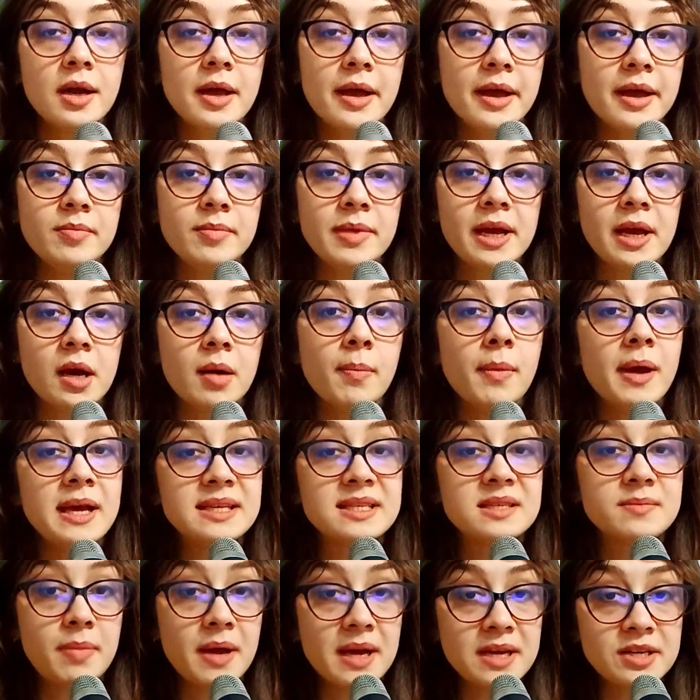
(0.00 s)
and become a
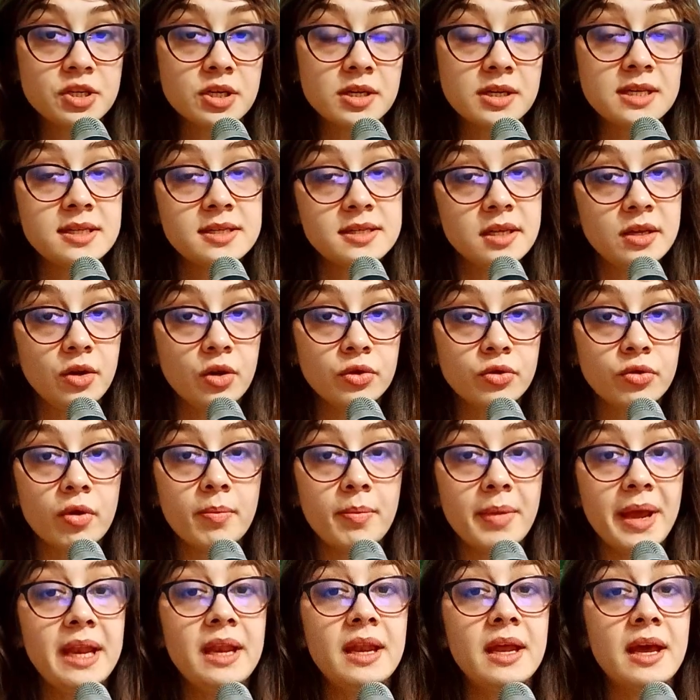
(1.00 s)
specialist in your
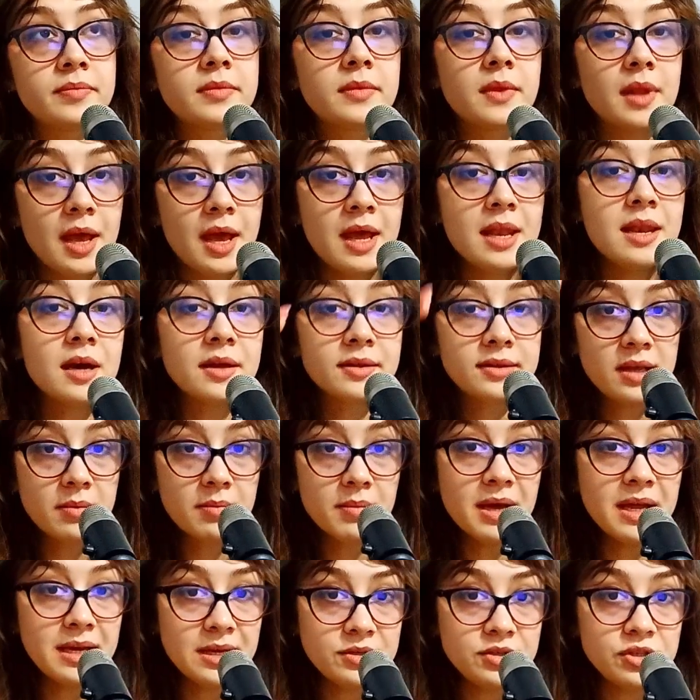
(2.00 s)
domain and not a
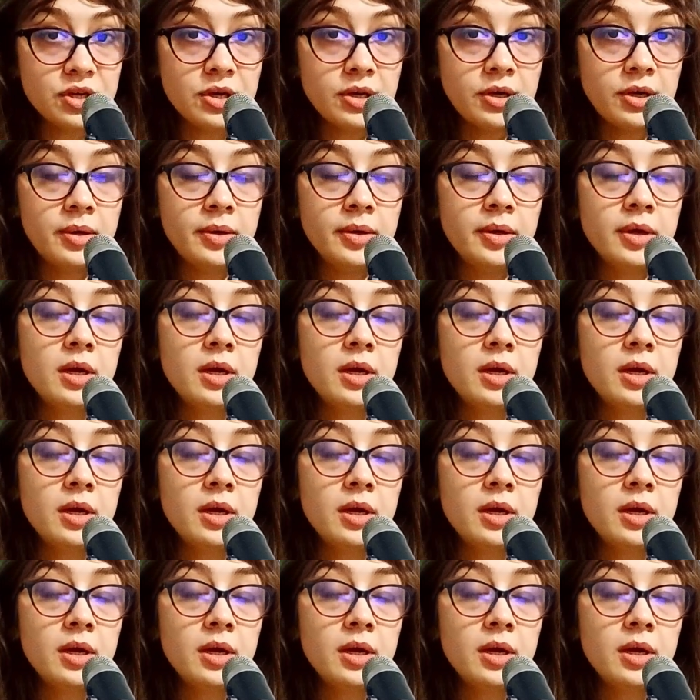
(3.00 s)
manager.